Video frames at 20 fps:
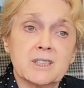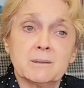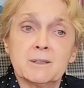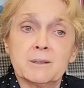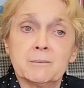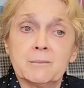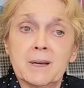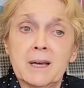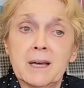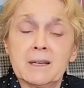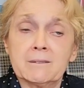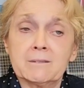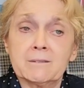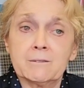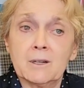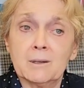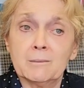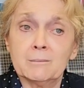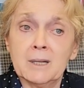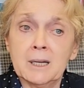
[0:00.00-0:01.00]
coming back
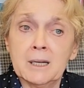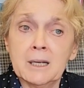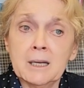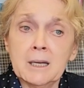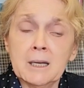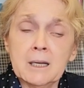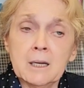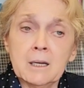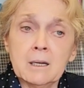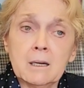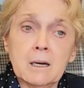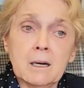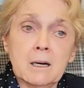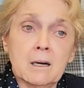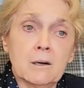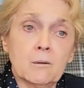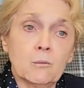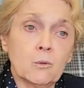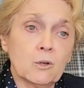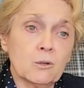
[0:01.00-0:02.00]
from
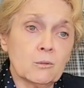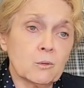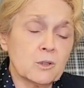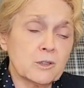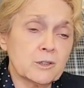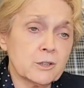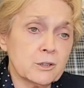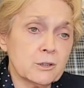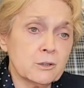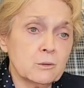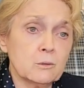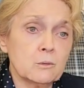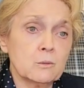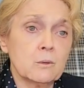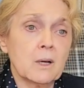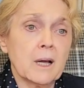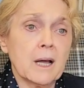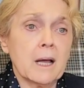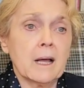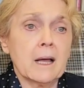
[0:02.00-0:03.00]
World War
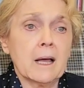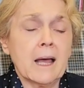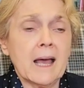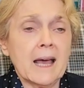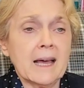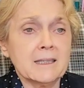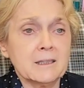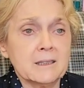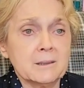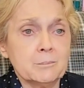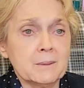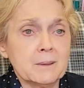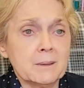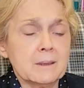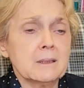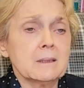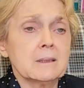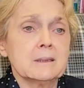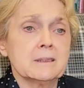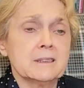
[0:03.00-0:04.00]
II had to
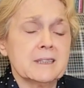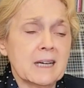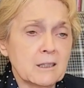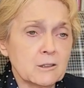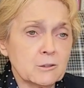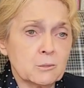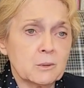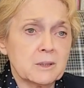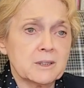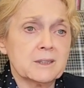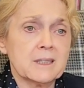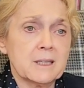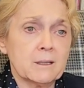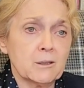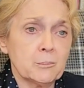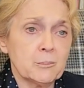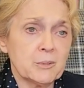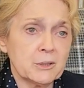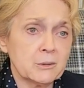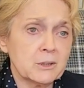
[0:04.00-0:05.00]
be dealt with
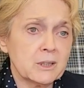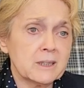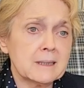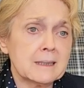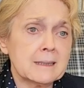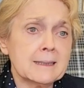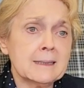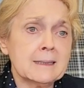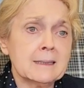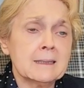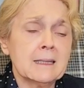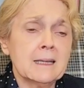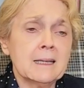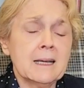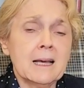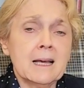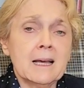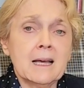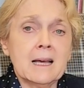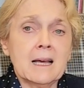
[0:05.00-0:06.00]
therapeutically
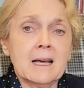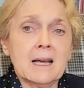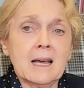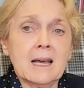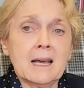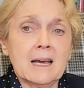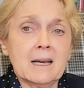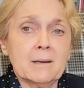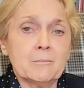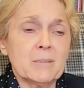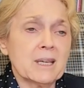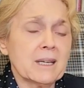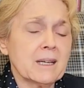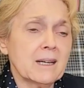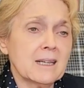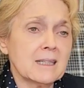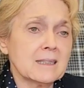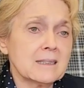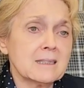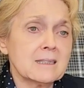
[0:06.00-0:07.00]

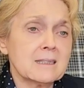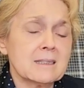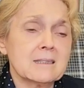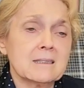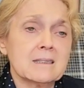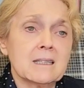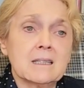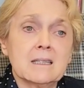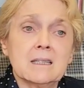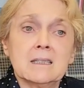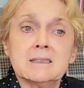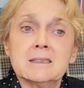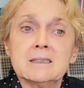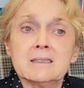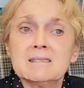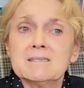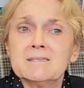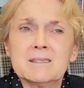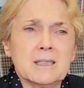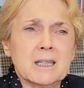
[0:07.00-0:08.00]
because
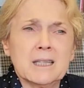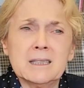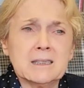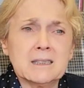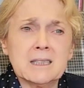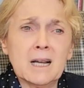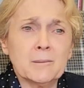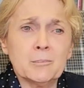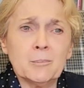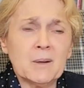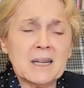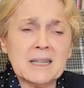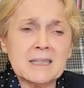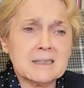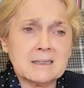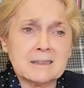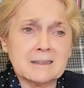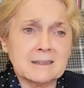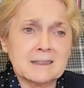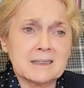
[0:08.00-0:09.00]
it's
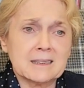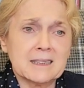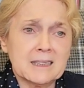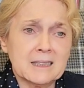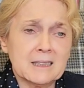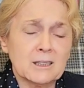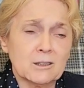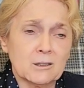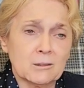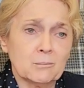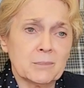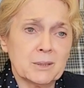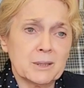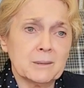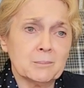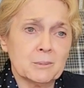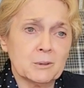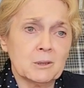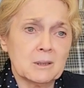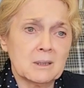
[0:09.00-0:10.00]
unpleasant to kill
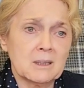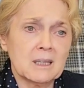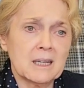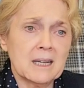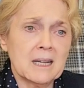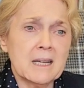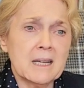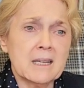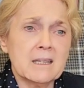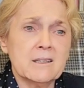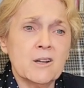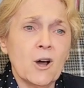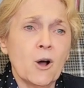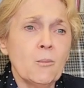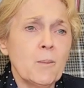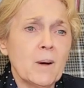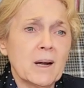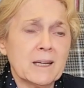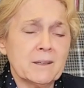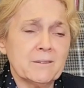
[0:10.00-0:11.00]
people.
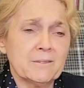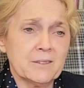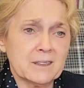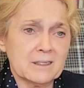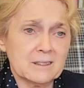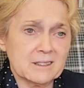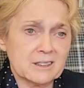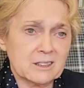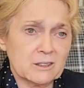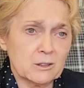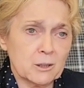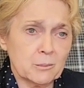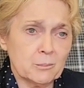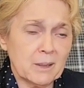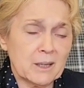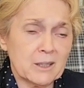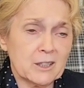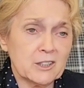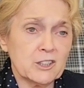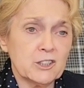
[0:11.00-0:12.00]
Nobody feels good
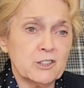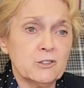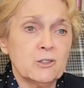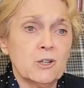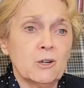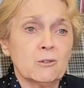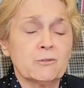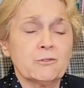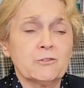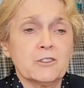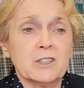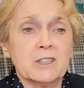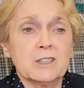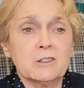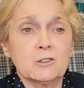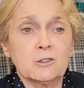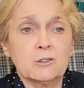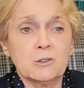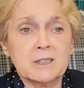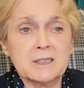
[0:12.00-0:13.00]
about it. You don't
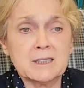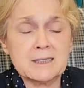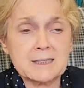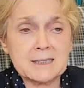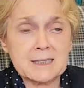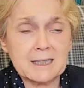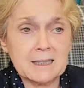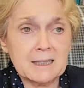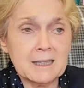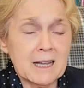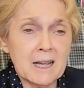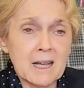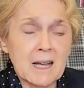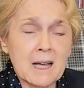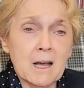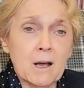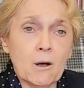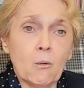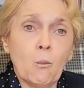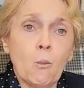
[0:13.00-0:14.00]
feel good as a
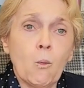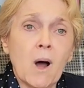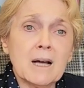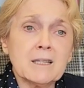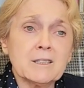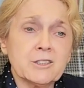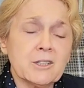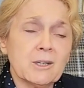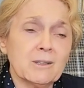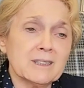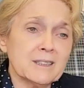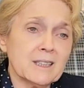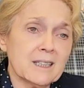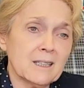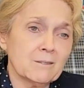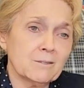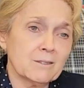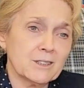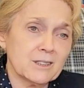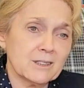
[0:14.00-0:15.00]
watcher on
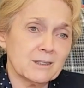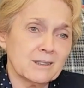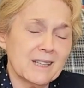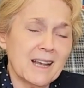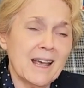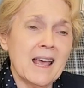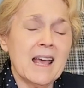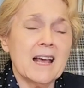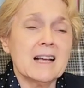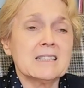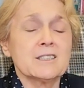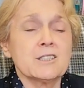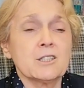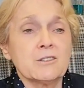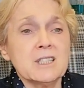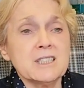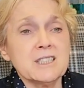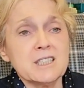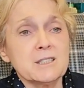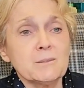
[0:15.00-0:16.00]
television. So
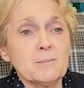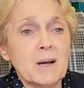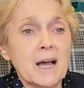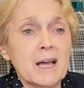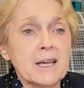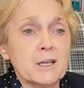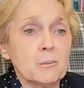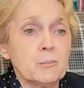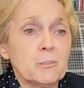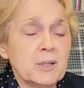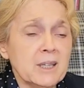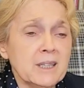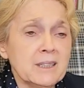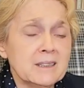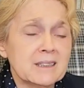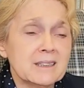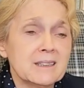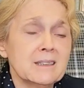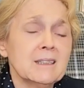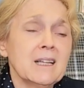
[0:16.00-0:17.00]
this is my
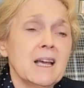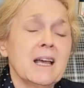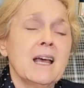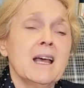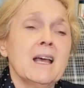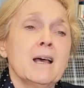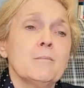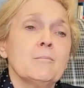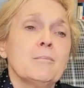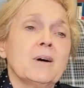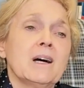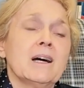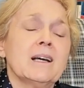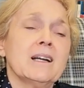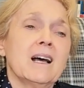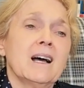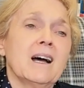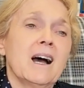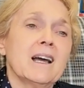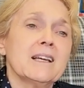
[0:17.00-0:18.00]
opinion,
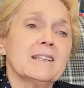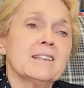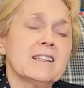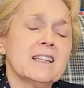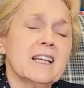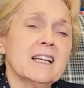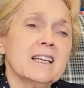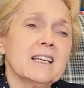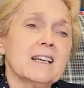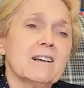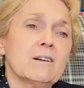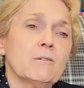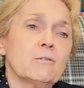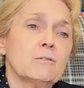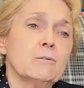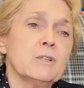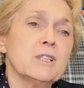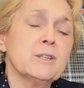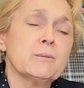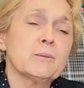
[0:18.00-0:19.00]
but I think
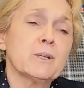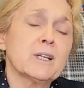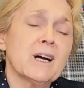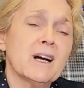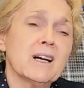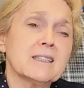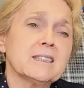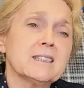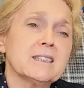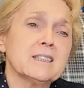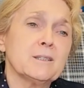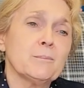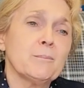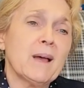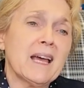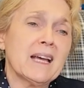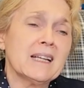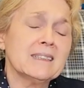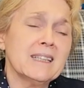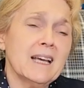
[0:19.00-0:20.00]
with regards to the
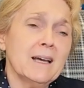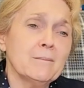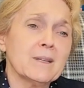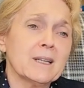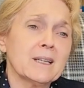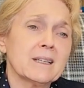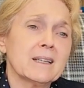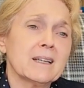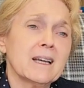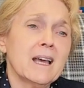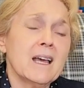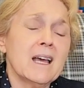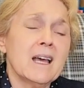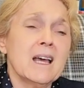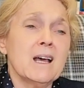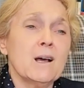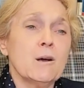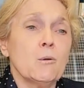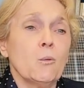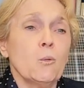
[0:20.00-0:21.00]
pandemic,
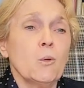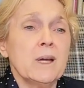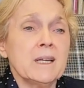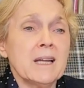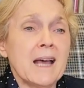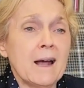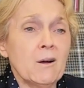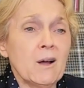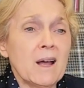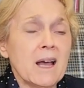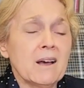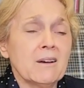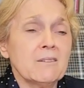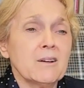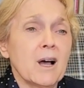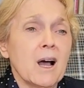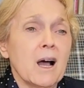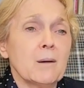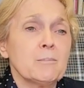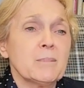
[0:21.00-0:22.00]
we now
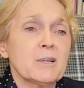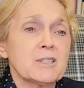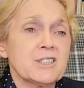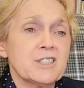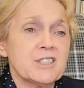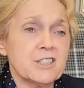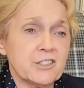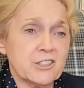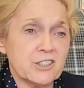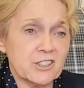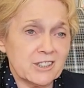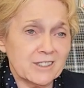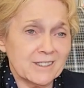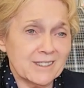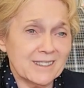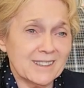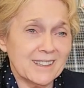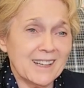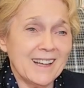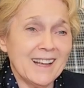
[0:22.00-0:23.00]
have a position
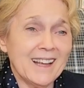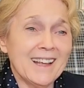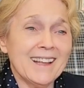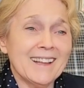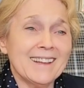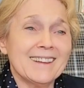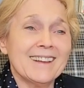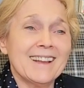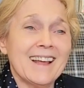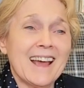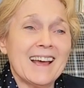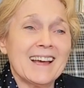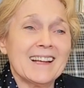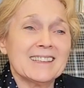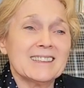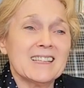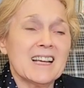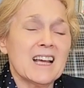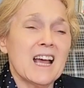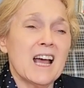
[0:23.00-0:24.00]

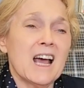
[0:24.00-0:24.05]
that